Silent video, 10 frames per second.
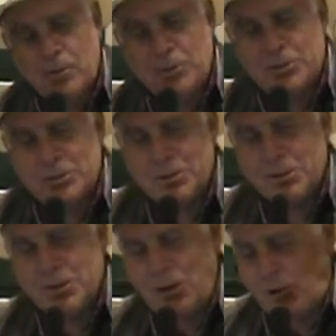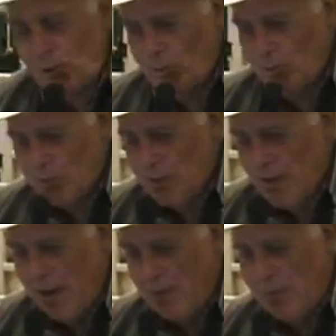going to close
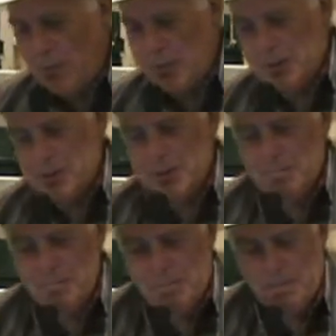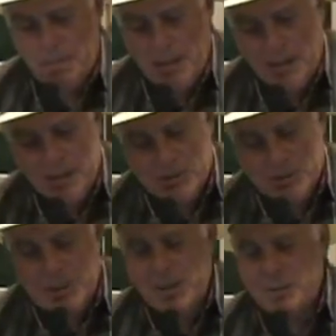tonight with a
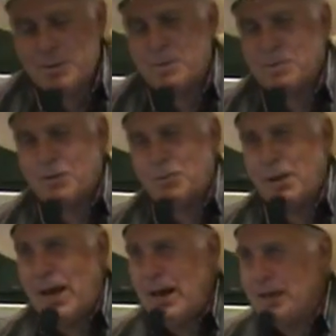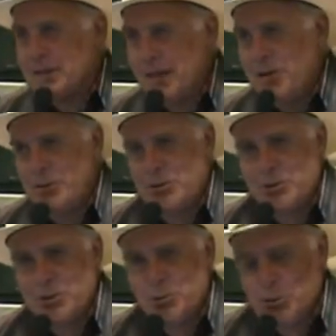statement from Alexander
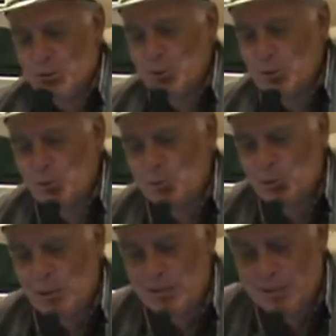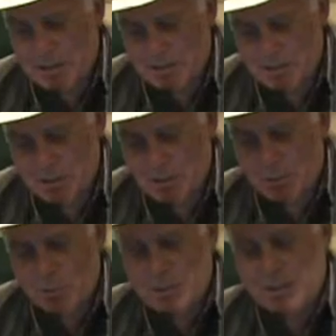Solzhenitsyn.
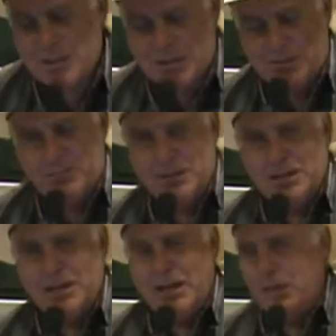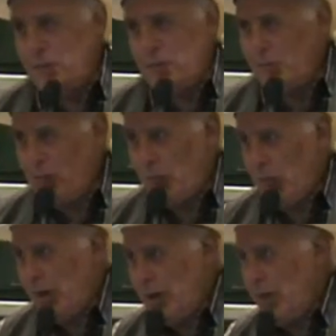I don't know if you've ever
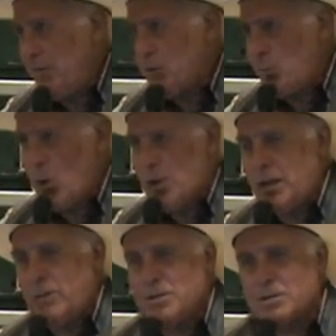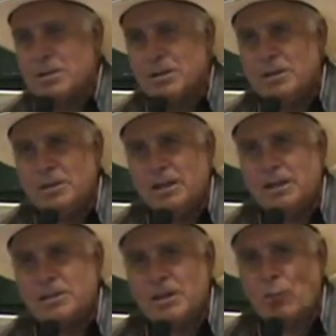read any of his work. He
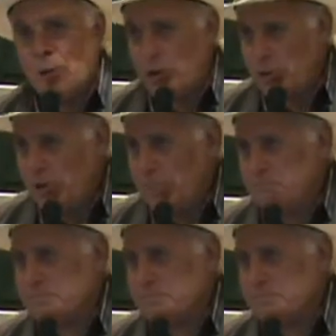is a Russian,